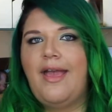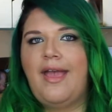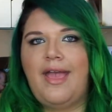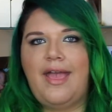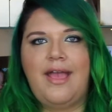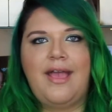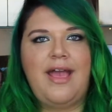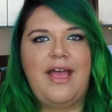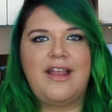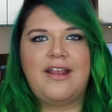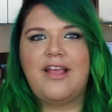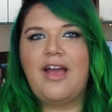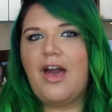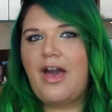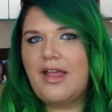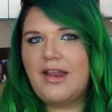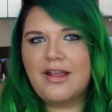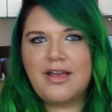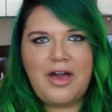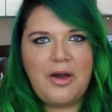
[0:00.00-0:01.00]
It had
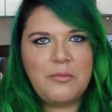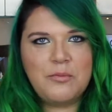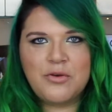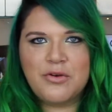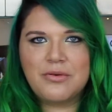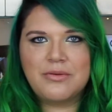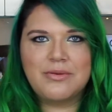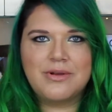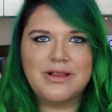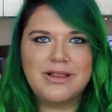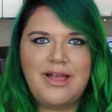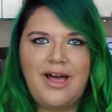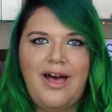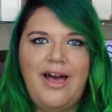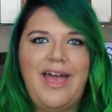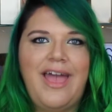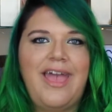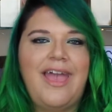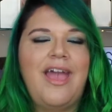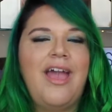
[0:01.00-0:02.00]
kind of come to
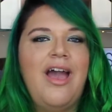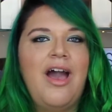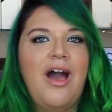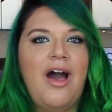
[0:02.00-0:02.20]
rely